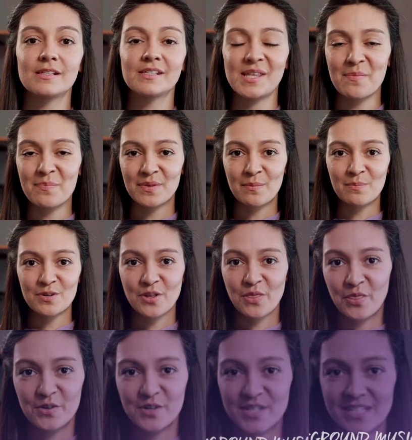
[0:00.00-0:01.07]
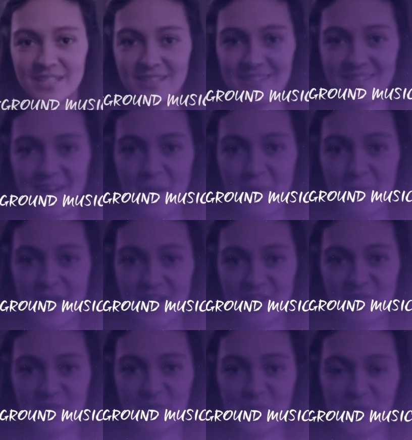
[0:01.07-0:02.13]
Step number 13,
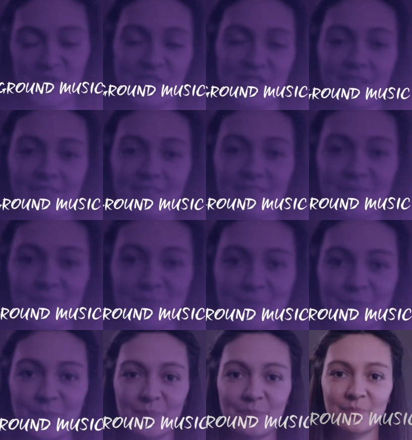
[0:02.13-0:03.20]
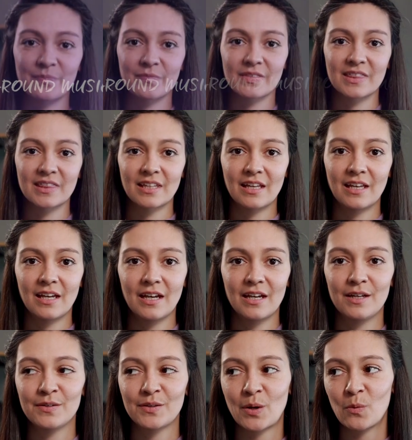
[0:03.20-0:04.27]
background music.
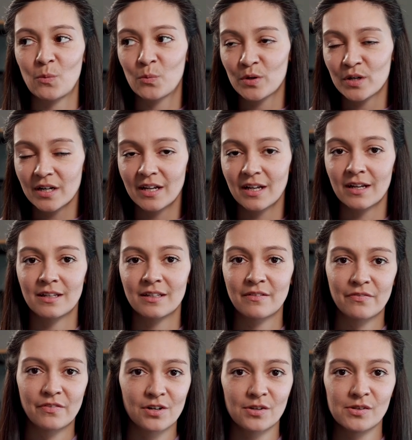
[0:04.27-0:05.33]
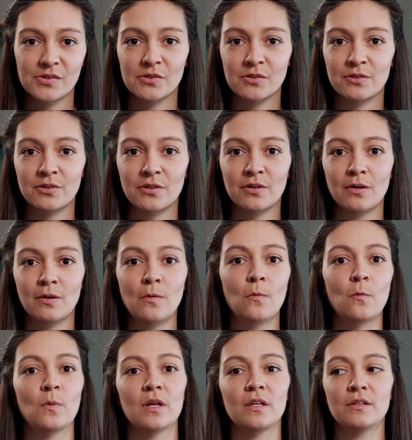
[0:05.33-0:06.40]
You know, working in a photo studio
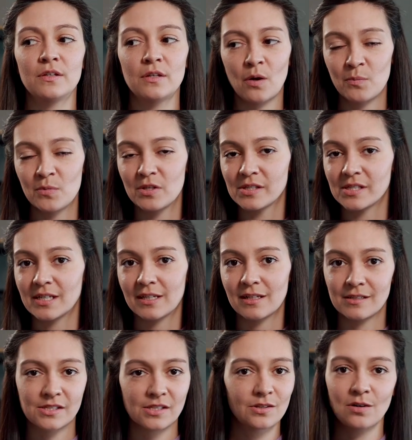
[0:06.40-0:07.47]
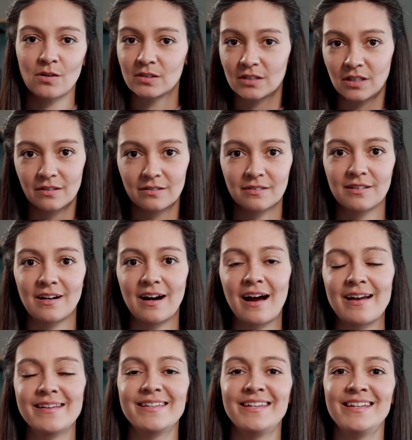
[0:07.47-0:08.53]
with no music, it's a no-go.
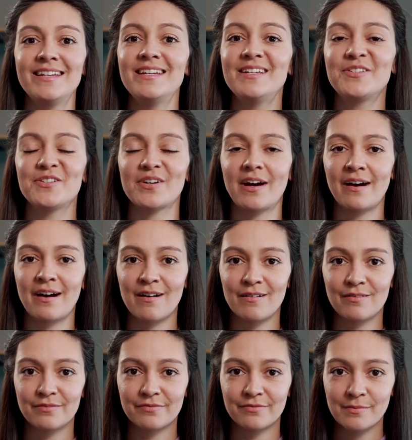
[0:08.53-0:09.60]
I need to have